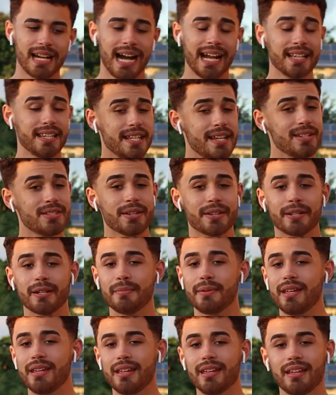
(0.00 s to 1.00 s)
Ideas are going
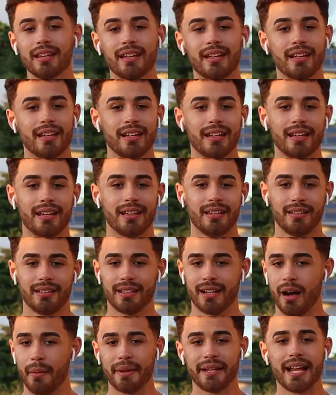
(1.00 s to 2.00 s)
to be
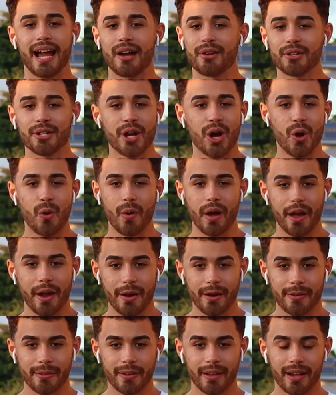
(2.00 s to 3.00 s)
coming out of
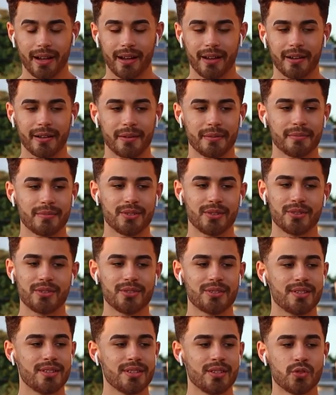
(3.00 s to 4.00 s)
nowhere, so you
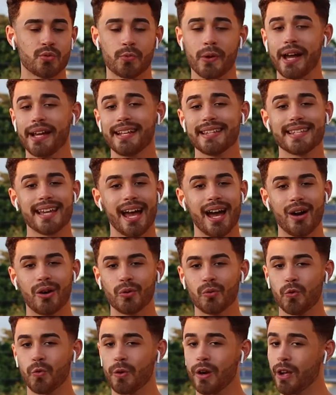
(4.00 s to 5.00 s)
just write it
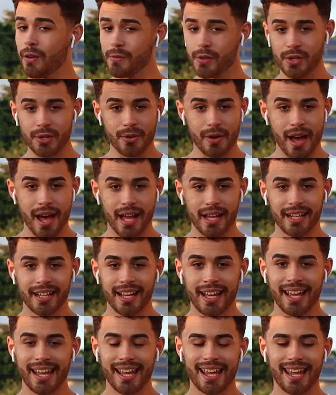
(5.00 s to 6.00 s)
down wherever you at,
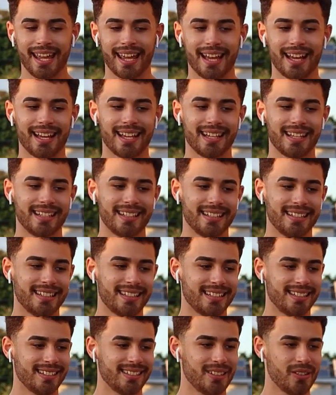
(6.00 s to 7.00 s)
and
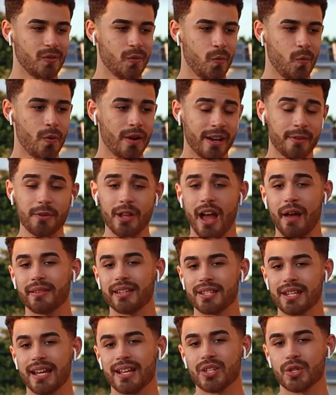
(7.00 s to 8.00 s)
whenever you have
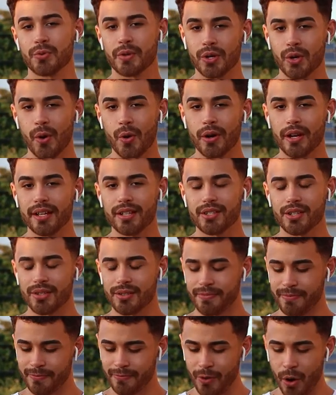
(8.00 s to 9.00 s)
the chance to record it,
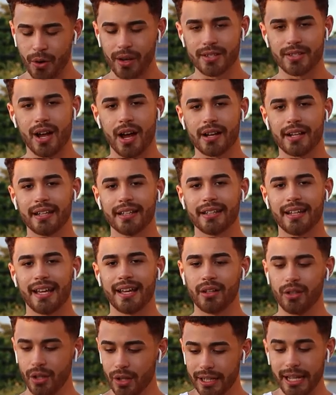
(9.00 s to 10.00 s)
just focus on it
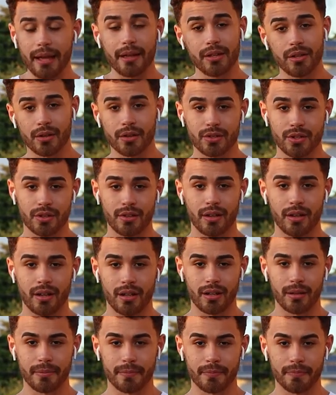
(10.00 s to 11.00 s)
and look at your
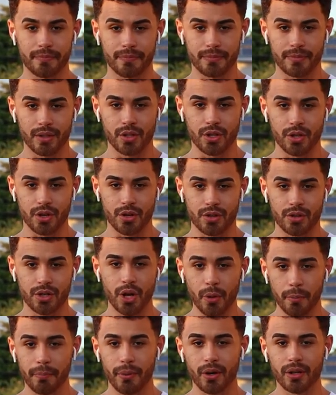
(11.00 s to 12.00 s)

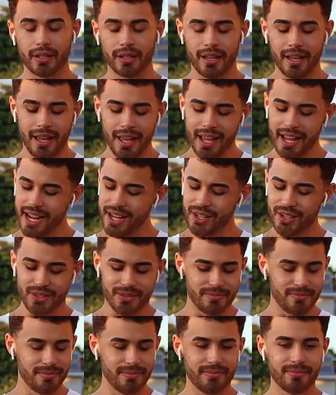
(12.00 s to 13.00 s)
notebook.
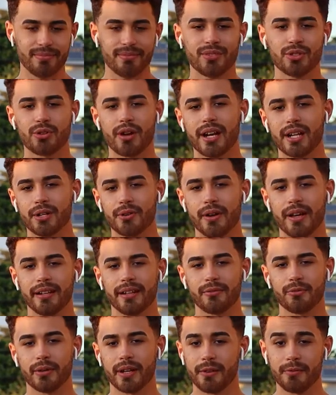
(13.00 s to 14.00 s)
Just try to
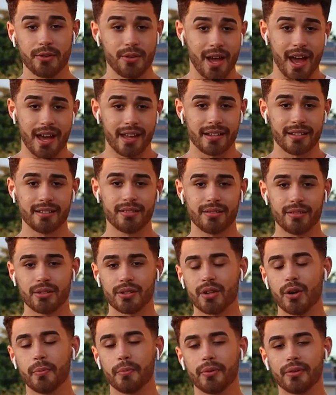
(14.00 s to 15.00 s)
create whatever you had in
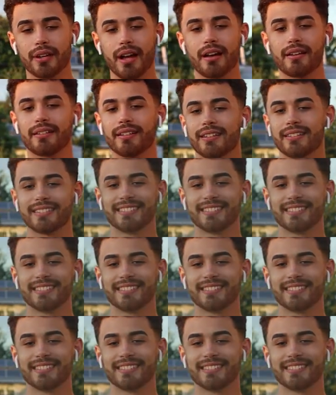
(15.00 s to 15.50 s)
your notebook.